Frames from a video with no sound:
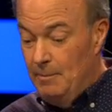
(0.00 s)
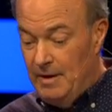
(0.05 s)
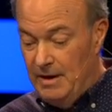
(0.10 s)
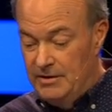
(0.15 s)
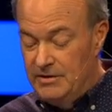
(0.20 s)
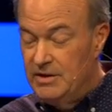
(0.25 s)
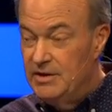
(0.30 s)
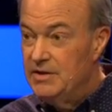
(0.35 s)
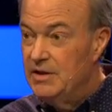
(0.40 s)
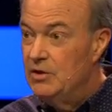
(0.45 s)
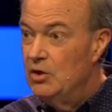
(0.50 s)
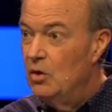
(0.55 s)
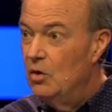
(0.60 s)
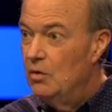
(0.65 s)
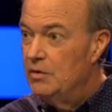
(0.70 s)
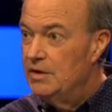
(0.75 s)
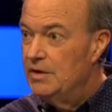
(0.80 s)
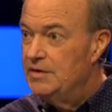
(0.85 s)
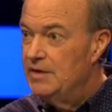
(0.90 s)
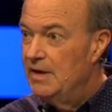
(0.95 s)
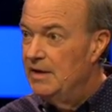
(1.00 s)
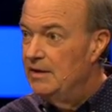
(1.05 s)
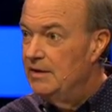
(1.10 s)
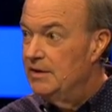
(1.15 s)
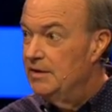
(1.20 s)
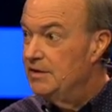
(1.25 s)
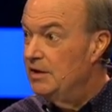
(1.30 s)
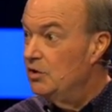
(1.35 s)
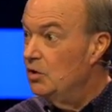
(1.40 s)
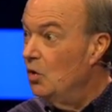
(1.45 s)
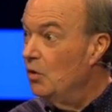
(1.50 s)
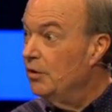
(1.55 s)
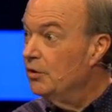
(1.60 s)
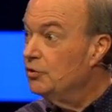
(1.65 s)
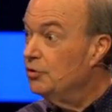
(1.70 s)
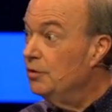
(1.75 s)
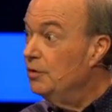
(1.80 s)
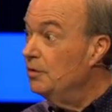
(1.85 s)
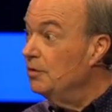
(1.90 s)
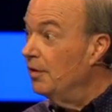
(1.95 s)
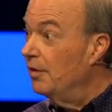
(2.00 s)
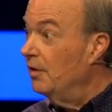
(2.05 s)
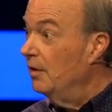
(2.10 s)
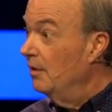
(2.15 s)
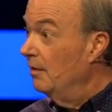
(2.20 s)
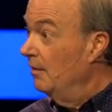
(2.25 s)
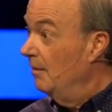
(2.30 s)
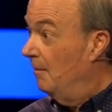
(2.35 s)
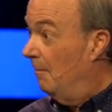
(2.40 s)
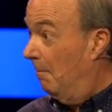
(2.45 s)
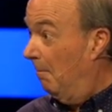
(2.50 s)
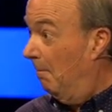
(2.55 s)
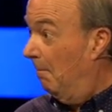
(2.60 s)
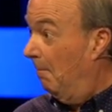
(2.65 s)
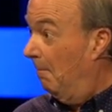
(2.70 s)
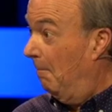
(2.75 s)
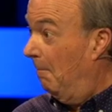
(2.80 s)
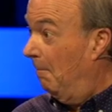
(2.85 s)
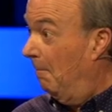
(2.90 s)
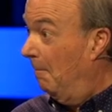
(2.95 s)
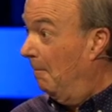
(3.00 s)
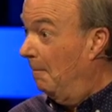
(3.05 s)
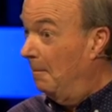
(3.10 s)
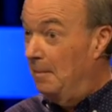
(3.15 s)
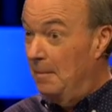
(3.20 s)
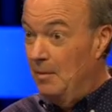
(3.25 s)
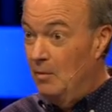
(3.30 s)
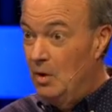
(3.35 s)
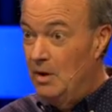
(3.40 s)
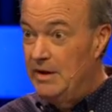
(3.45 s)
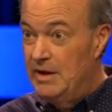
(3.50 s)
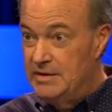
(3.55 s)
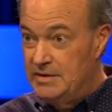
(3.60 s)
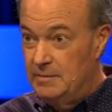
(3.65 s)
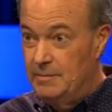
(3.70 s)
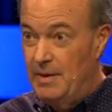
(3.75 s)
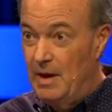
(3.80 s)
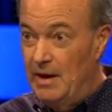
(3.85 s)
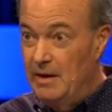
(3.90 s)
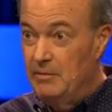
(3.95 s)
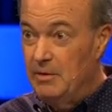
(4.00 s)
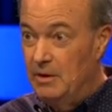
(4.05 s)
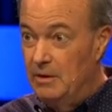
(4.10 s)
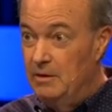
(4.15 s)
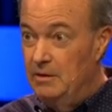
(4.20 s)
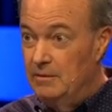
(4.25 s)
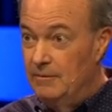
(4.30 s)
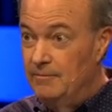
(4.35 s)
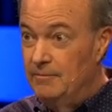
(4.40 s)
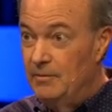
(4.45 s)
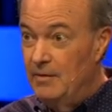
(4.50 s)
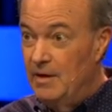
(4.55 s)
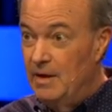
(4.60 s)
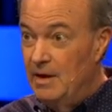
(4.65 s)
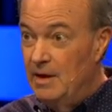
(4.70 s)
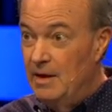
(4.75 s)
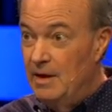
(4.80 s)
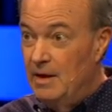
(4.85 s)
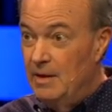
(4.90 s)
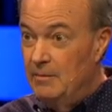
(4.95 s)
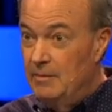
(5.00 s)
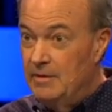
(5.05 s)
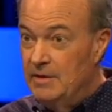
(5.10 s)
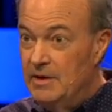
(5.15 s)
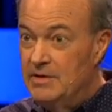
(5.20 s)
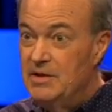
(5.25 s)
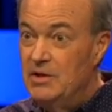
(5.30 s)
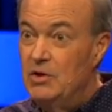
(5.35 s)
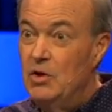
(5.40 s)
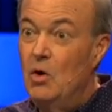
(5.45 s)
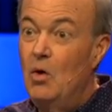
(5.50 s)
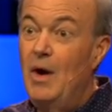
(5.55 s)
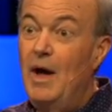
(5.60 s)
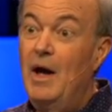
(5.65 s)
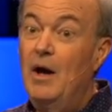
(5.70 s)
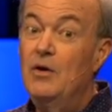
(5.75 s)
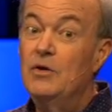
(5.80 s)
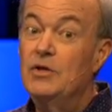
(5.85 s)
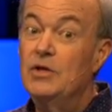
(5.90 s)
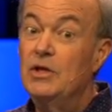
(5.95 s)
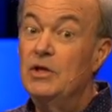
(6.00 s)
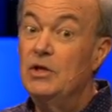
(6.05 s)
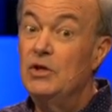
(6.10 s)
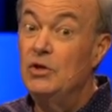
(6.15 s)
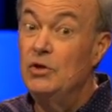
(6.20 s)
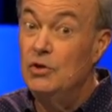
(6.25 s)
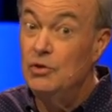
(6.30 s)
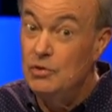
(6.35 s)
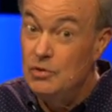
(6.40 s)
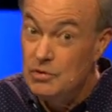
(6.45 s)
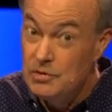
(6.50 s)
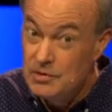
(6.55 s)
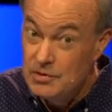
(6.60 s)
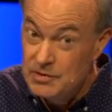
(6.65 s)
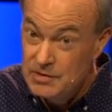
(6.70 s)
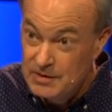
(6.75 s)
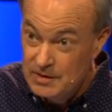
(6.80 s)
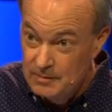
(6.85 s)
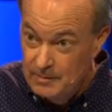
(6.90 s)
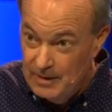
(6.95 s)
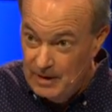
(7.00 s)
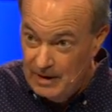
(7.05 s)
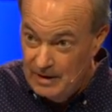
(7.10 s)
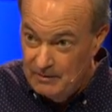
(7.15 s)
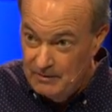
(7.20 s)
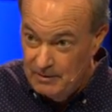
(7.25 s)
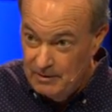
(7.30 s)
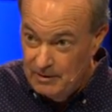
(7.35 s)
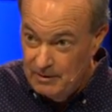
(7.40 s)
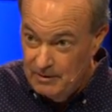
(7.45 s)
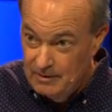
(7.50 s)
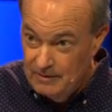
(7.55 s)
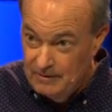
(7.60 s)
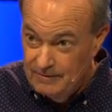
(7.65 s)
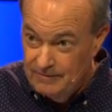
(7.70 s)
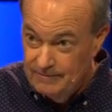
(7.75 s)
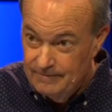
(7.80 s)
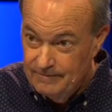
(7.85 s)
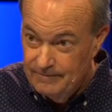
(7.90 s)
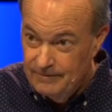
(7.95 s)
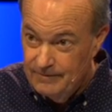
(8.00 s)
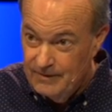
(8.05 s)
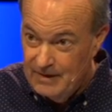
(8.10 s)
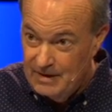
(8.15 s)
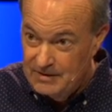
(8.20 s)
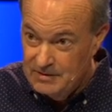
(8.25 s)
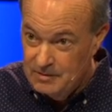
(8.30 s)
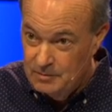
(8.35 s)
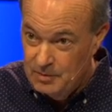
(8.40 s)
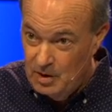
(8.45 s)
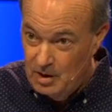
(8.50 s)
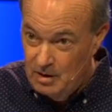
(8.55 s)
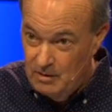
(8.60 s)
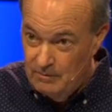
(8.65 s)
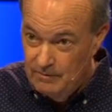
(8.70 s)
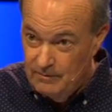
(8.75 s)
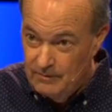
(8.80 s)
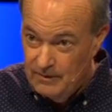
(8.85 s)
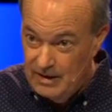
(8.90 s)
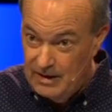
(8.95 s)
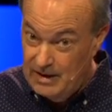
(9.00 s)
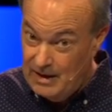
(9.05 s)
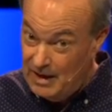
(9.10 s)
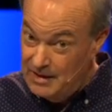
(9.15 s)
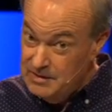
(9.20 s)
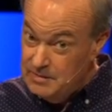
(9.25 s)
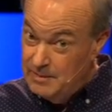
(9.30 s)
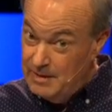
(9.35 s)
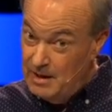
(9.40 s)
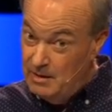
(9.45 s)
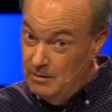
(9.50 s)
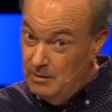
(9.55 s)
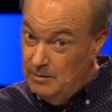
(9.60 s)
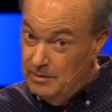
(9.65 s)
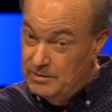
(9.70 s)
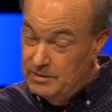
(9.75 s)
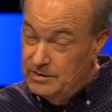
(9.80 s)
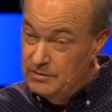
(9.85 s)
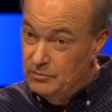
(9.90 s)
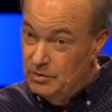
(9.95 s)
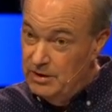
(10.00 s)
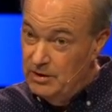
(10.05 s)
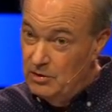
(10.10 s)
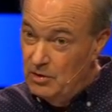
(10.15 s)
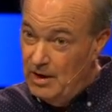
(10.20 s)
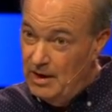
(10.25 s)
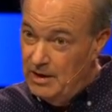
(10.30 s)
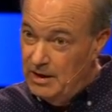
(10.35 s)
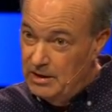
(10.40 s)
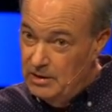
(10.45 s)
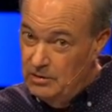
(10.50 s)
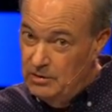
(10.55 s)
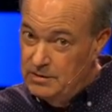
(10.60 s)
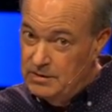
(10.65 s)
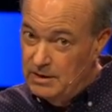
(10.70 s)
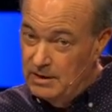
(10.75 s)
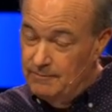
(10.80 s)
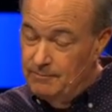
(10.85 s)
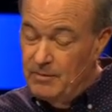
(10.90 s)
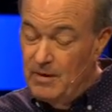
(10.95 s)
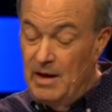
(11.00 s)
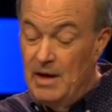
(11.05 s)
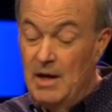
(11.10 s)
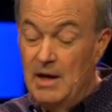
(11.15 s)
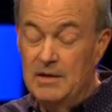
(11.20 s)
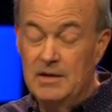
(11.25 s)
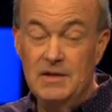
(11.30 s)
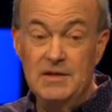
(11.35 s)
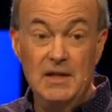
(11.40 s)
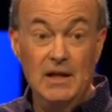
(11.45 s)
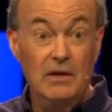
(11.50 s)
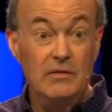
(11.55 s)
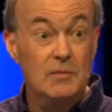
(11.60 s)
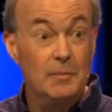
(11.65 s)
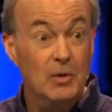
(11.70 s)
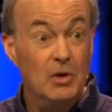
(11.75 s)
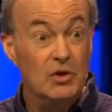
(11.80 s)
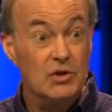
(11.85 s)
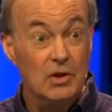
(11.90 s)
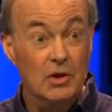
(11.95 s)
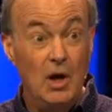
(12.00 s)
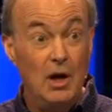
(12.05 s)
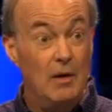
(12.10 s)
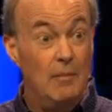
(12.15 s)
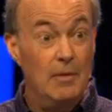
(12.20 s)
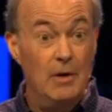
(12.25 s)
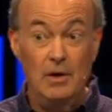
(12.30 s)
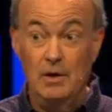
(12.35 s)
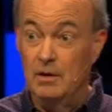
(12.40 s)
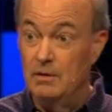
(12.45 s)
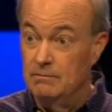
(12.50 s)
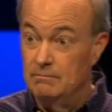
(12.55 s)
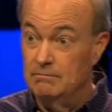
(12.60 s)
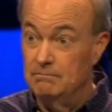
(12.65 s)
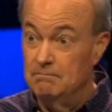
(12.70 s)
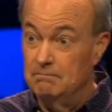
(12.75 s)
But does he know the truth? Well, he has a Bible. Does he know how to use the Bible? That's the problem. Okay, he has a Bible, doesn't really know how to use it. Does he have spiritual armor?